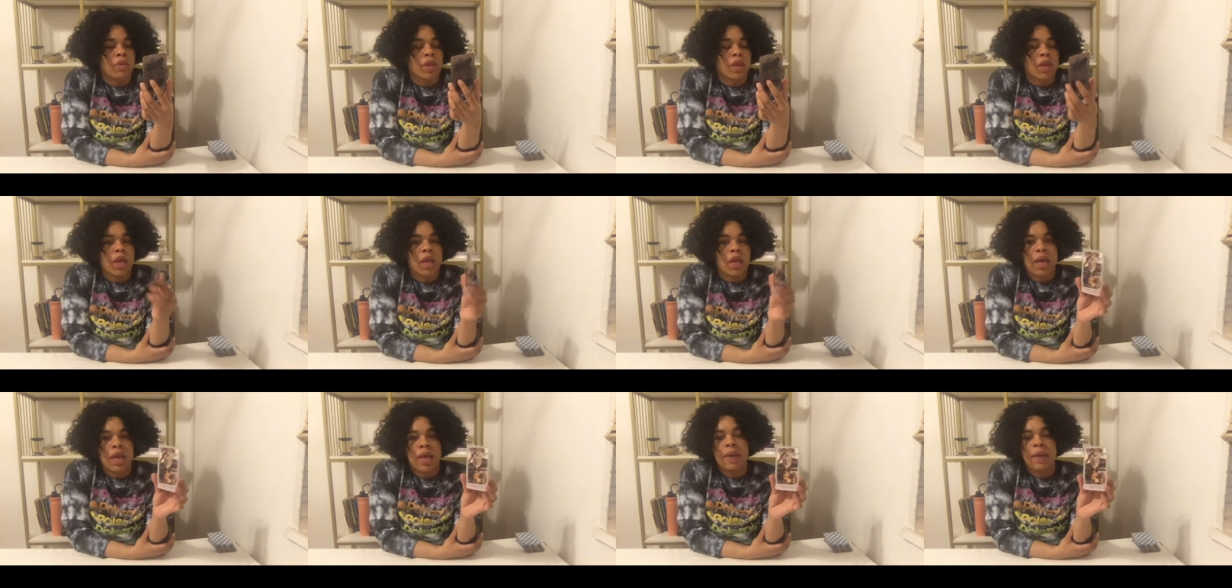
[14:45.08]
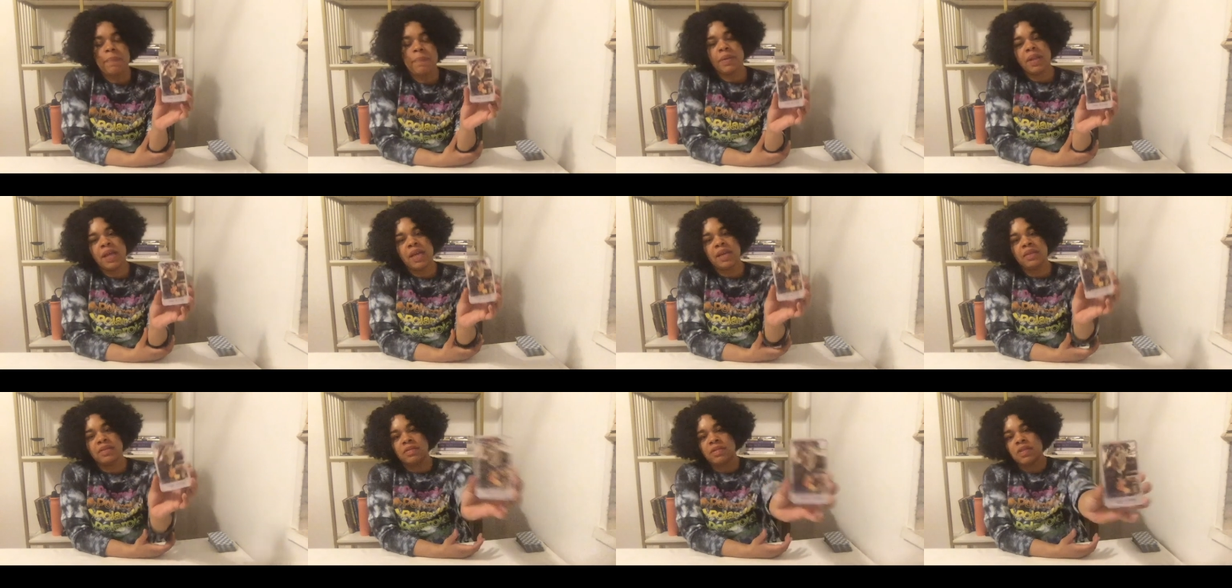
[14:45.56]
He
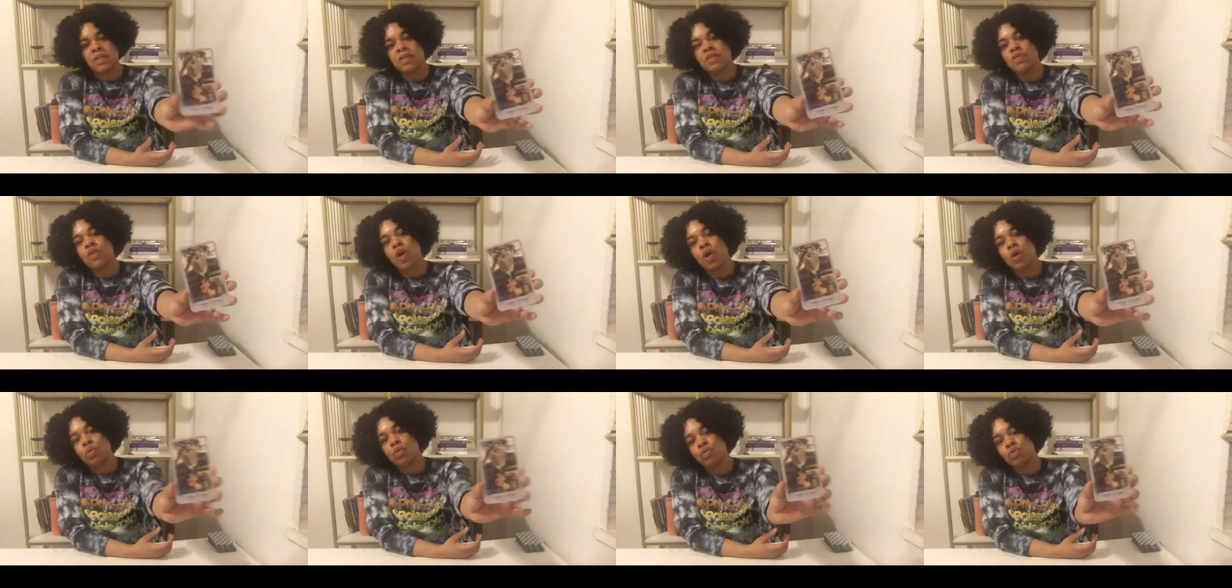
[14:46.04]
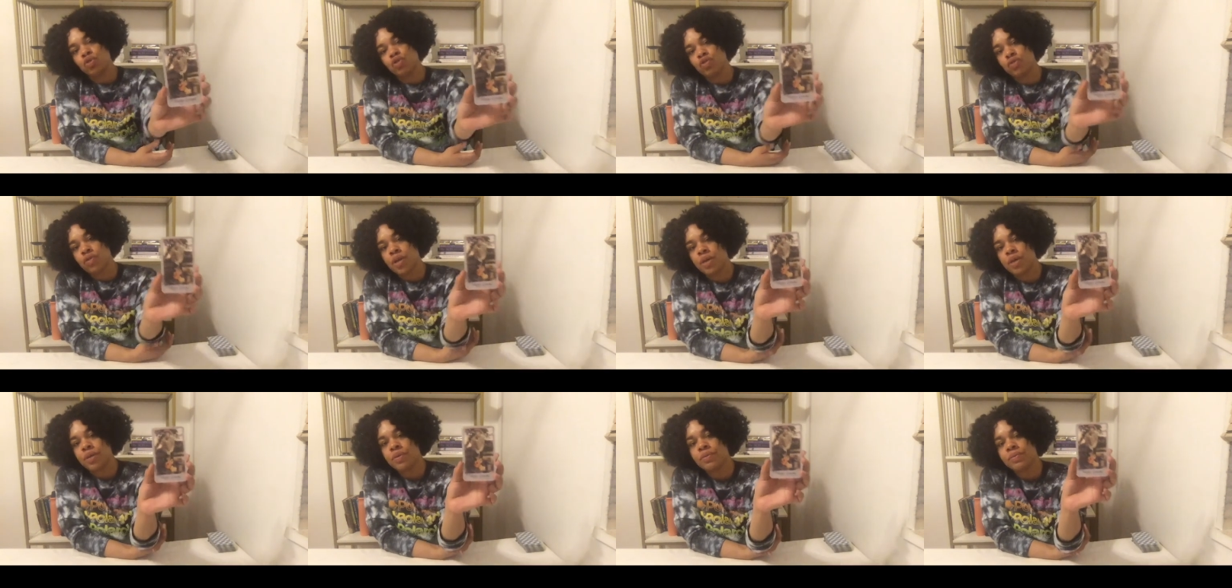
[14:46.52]
blazes his own
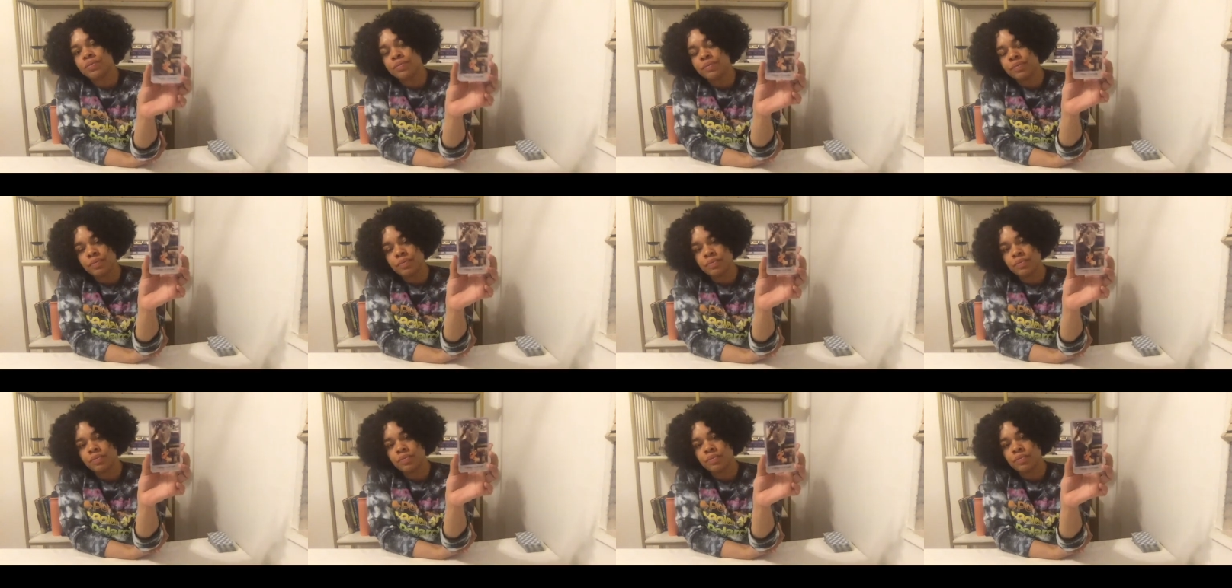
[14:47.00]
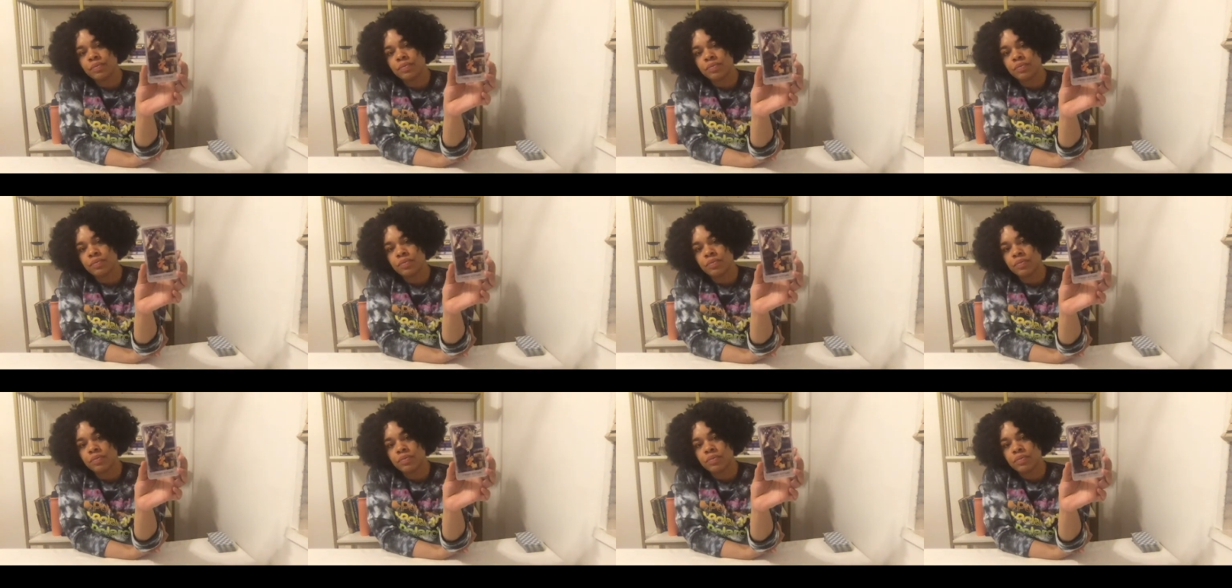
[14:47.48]
trail.
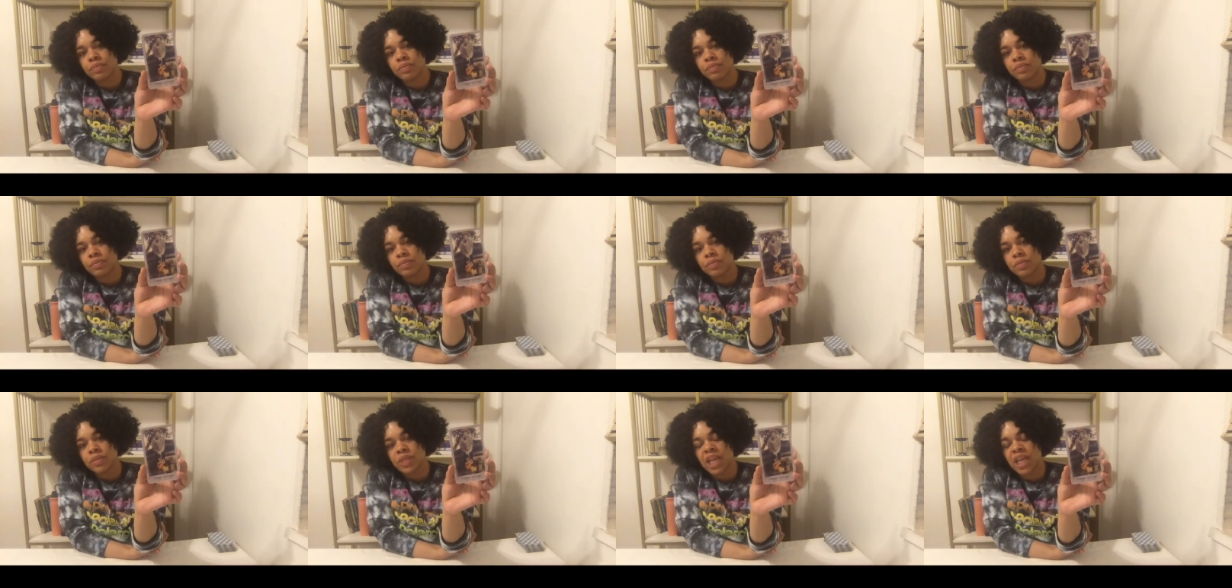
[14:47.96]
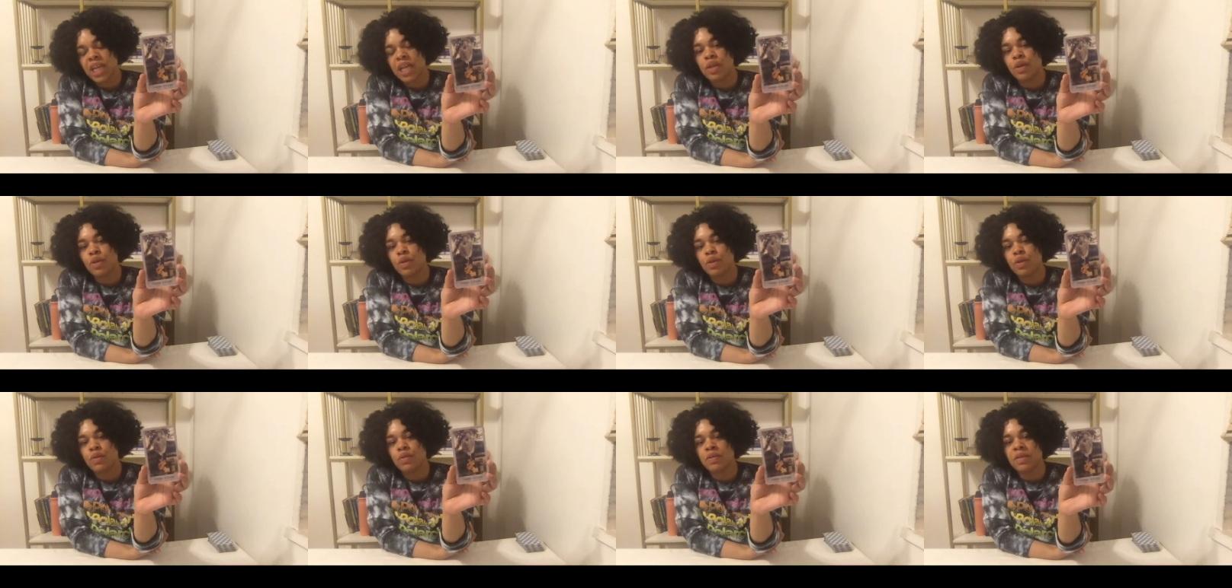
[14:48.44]
And he
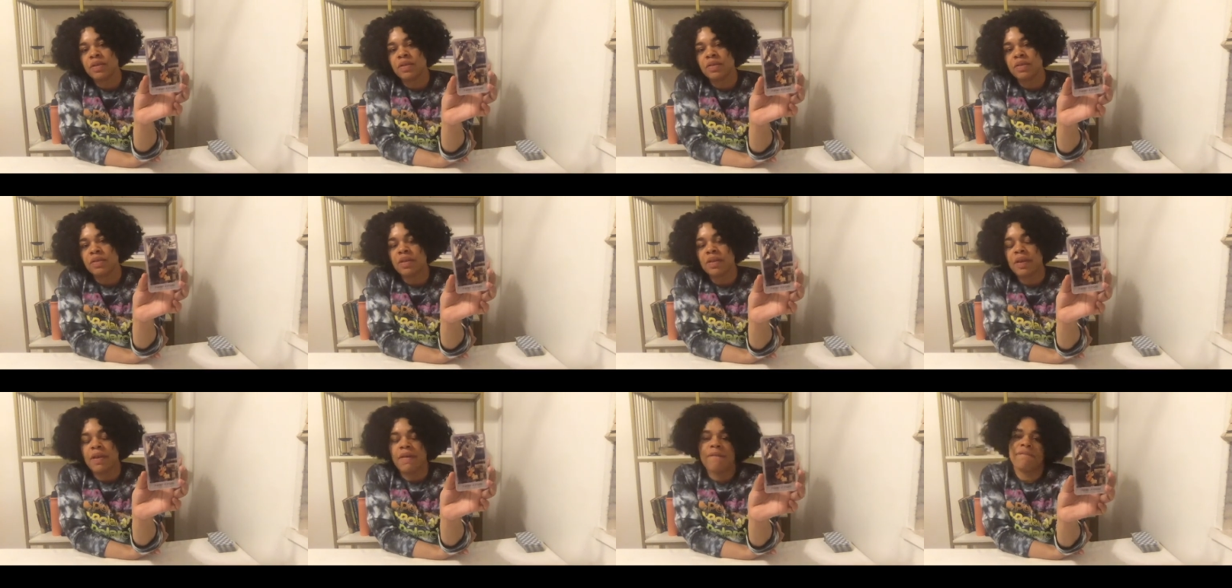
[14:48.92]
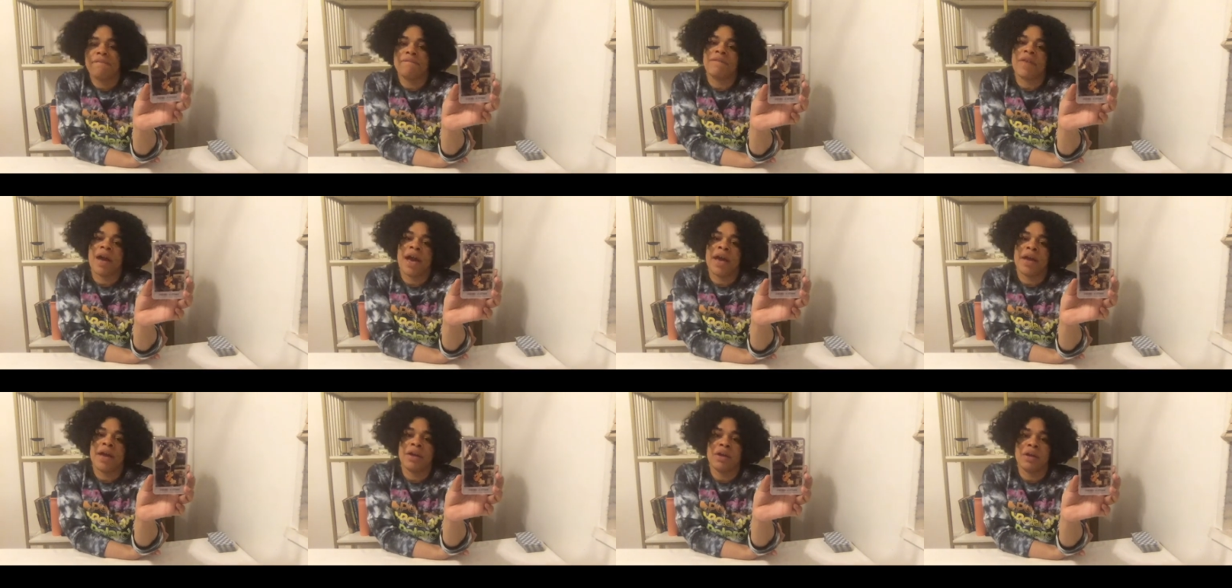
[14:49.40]
uses
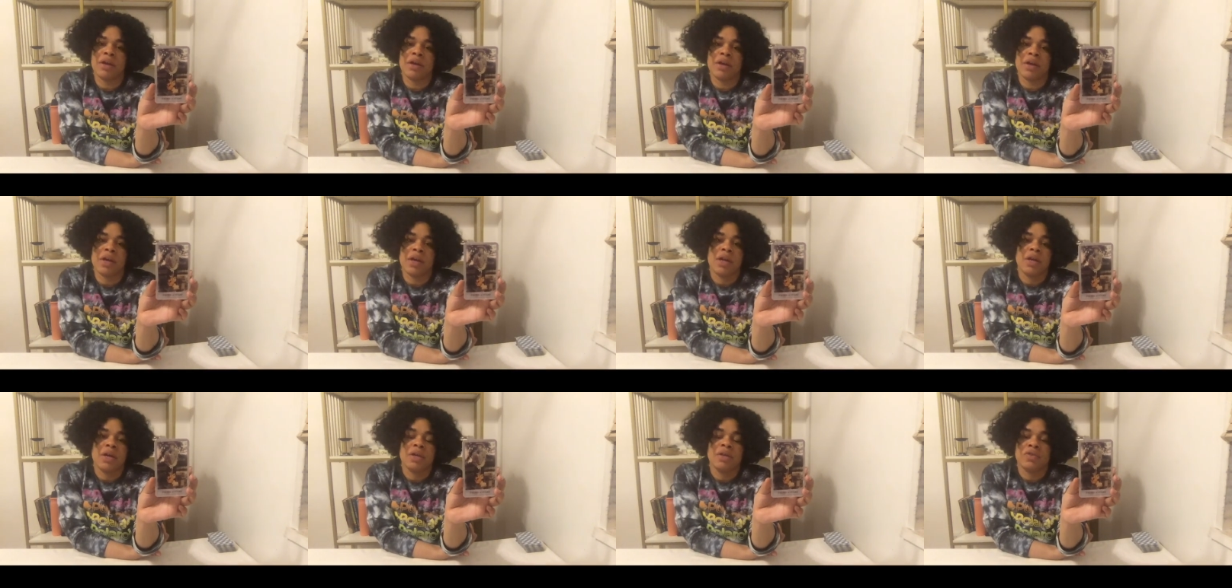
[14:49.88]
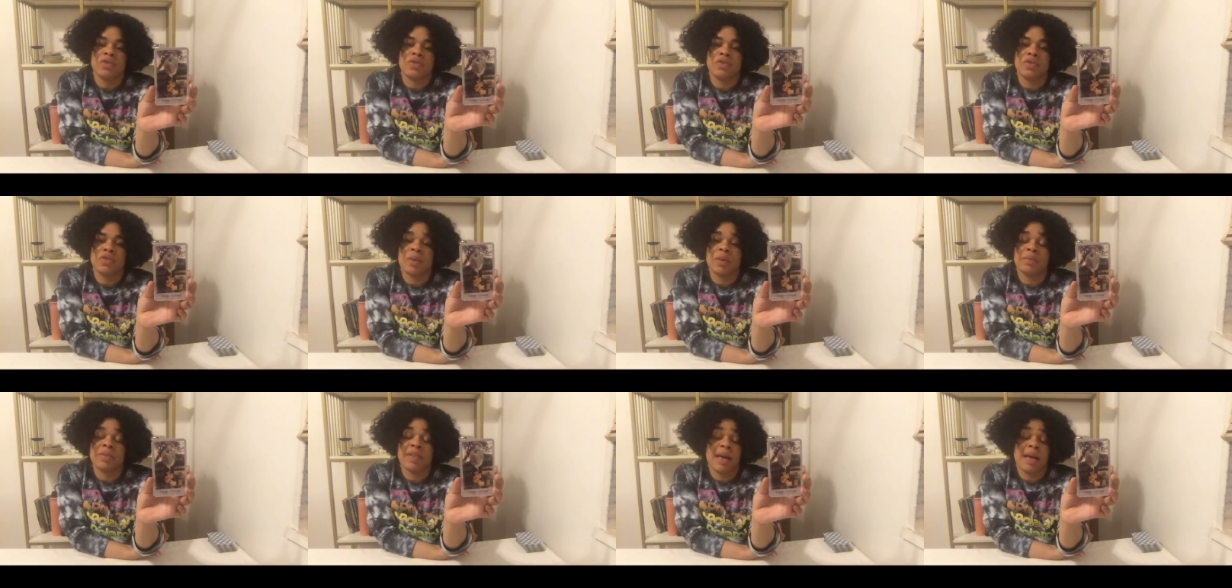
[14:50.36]
fire
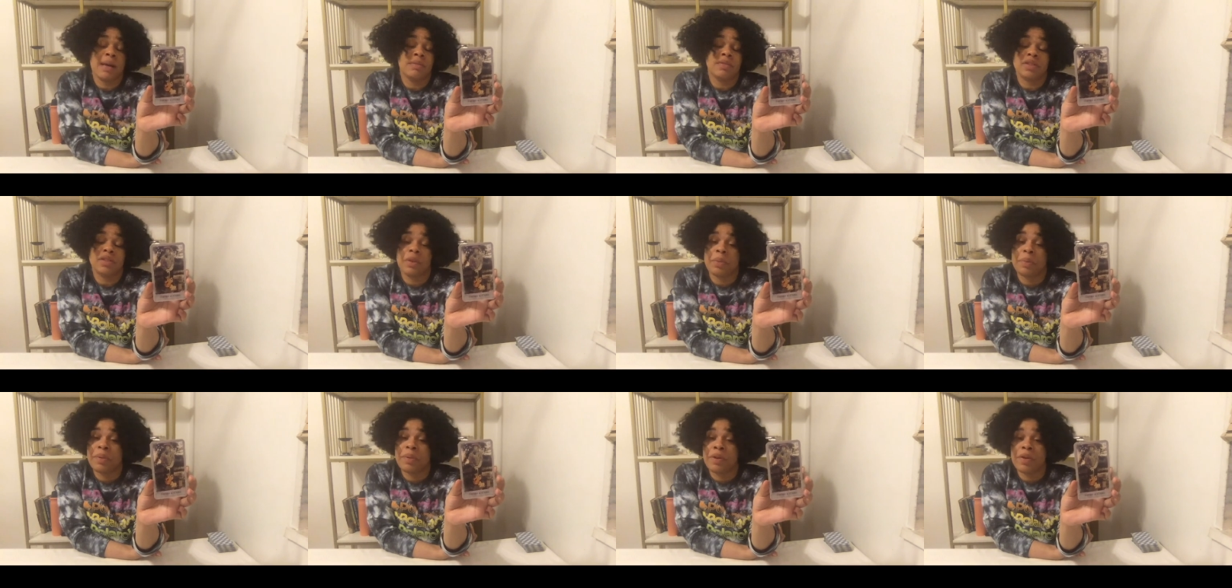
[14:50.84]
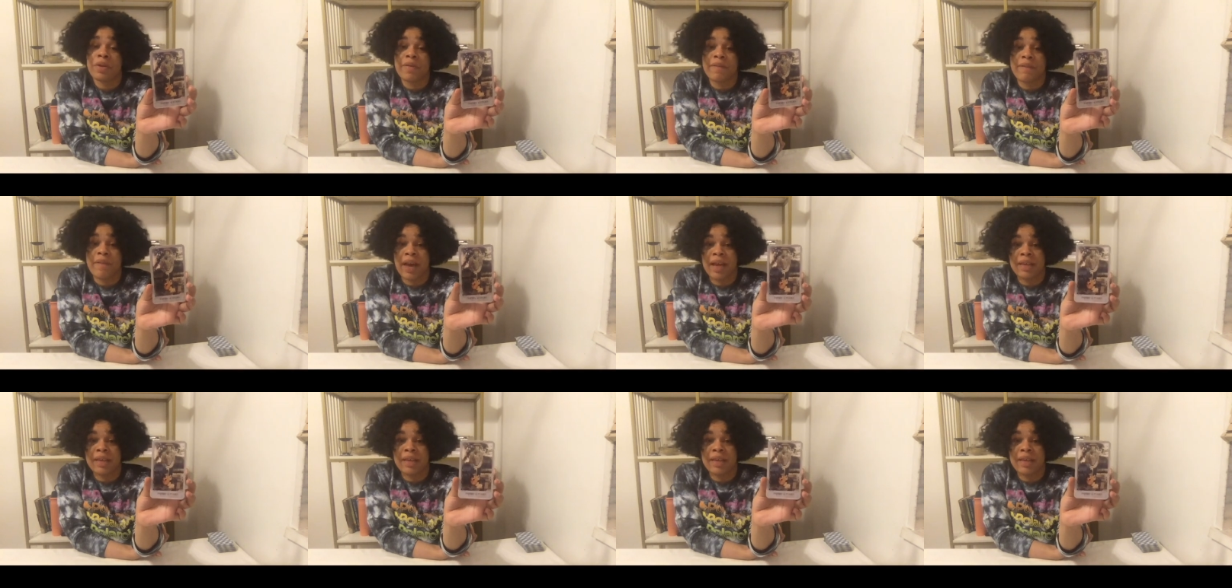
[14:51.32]
sometimes to purify.